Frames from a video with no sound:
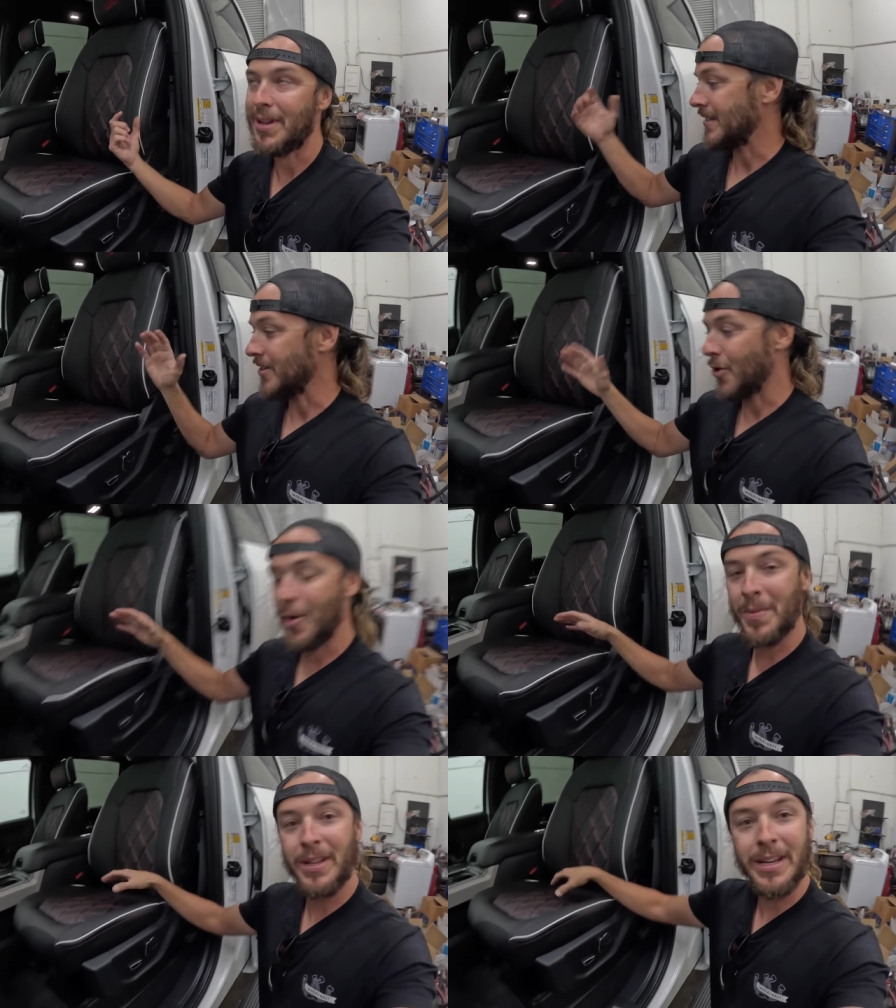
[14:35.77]
he said,
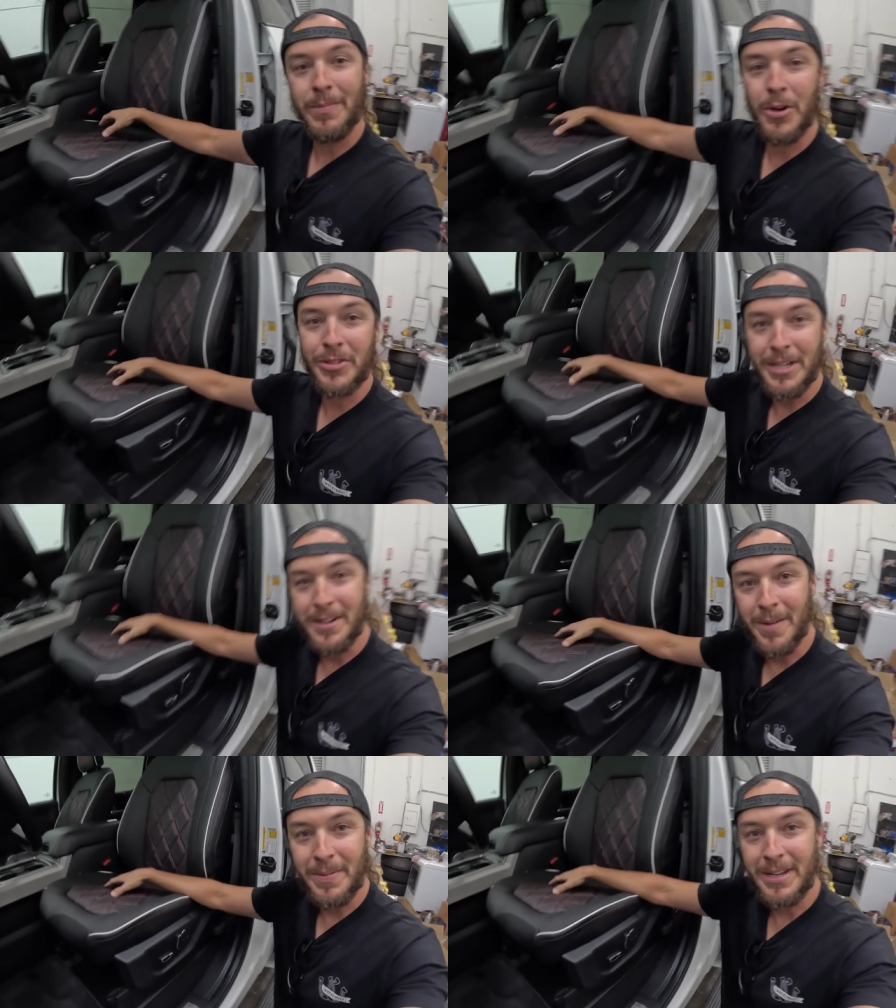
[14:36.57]
normally most seat
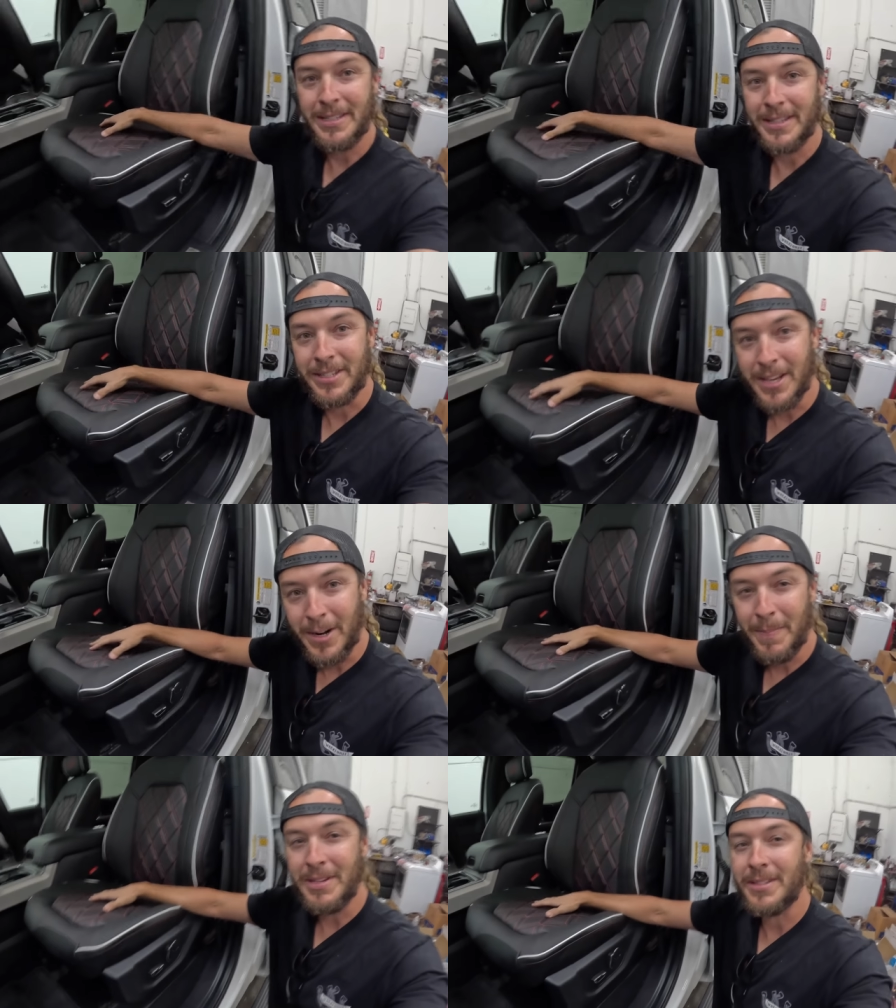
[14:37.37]
companies in the
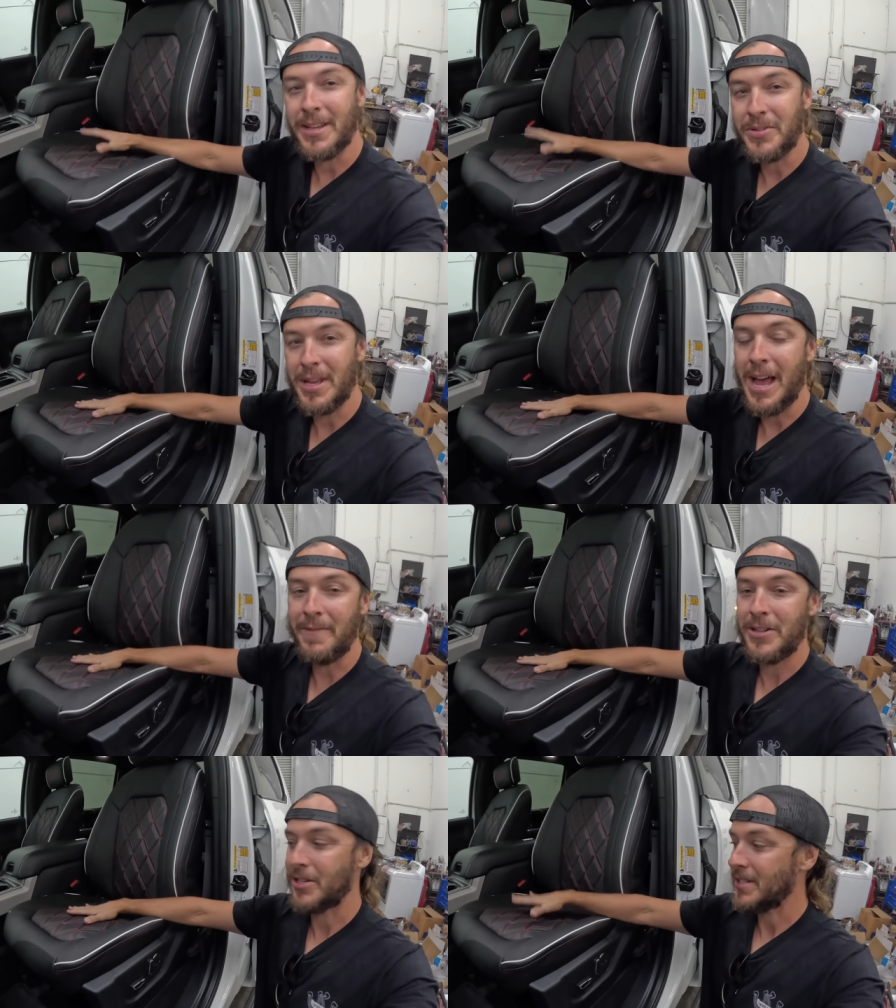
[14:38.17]
center pieces they use a
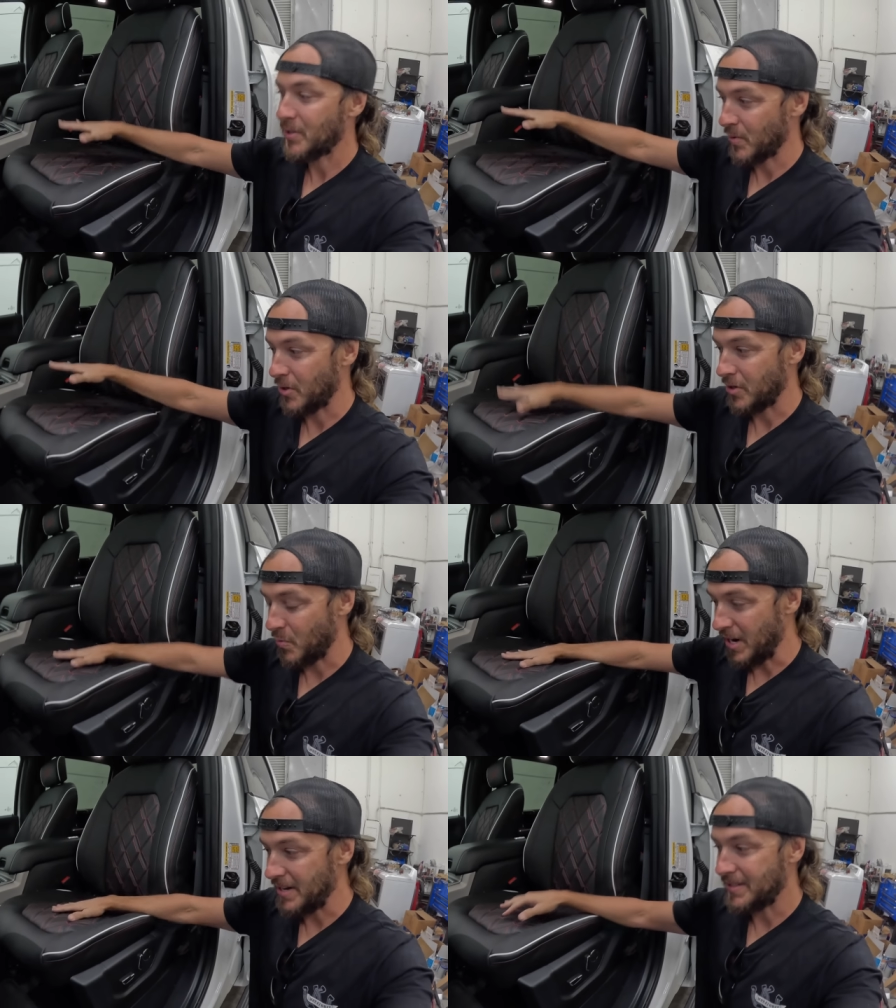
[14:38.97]
half inch because that's where all your
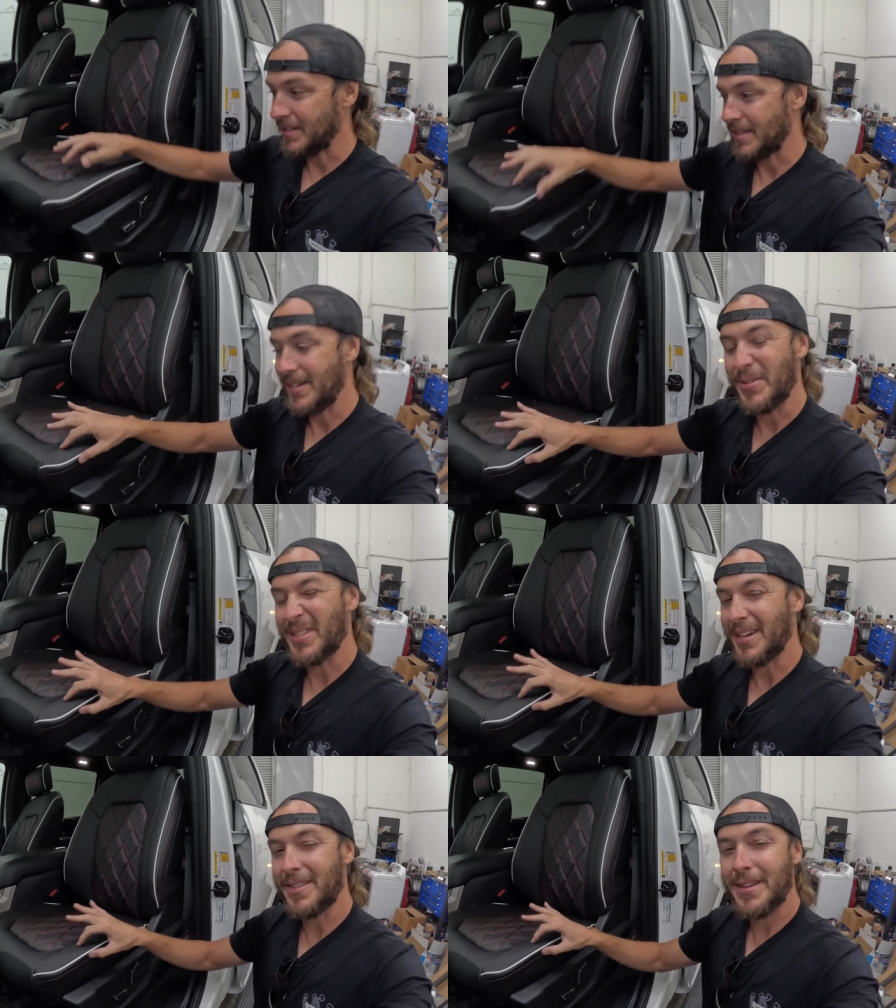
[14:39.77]
weight is. And then they use
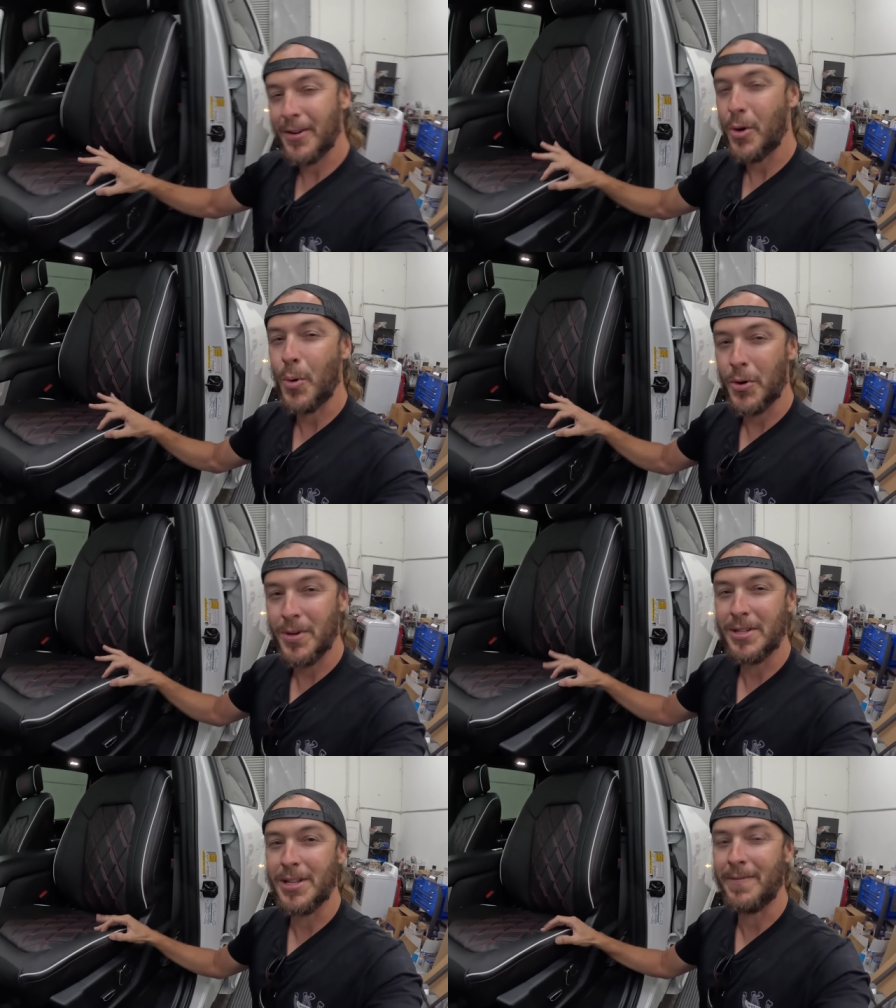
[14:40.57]
like thinner quarter
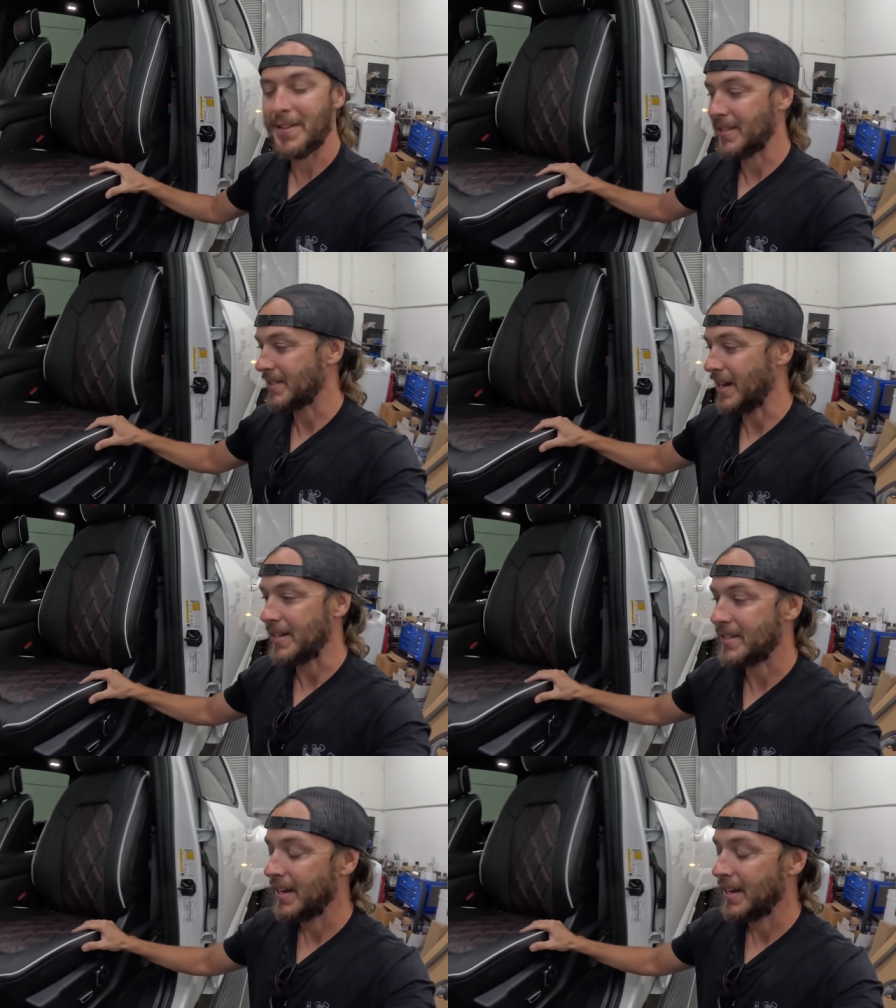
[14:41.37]
inch stuff on the sides.